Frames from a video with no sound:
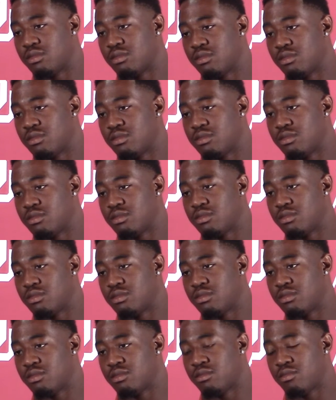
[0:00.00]
here?
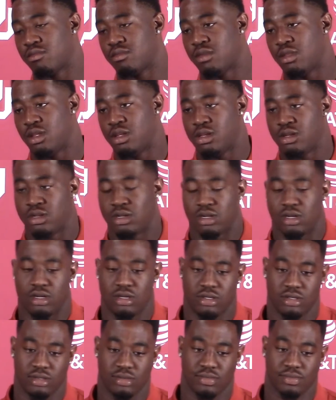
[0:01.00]

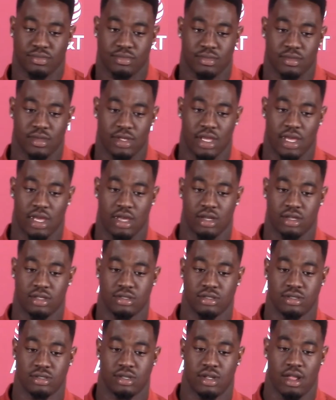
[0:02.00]
Um, yeah,
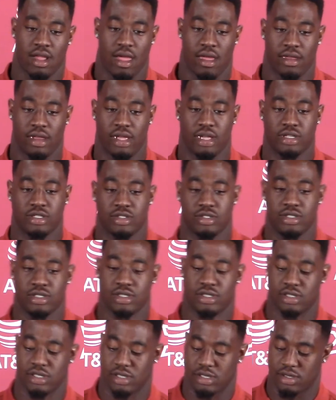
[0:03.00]
the
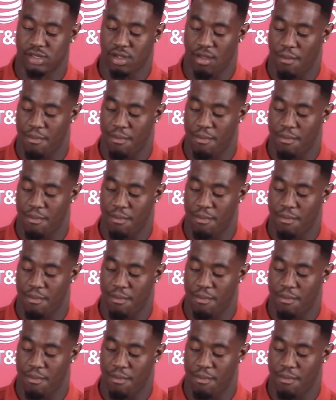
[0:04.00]
injuries are.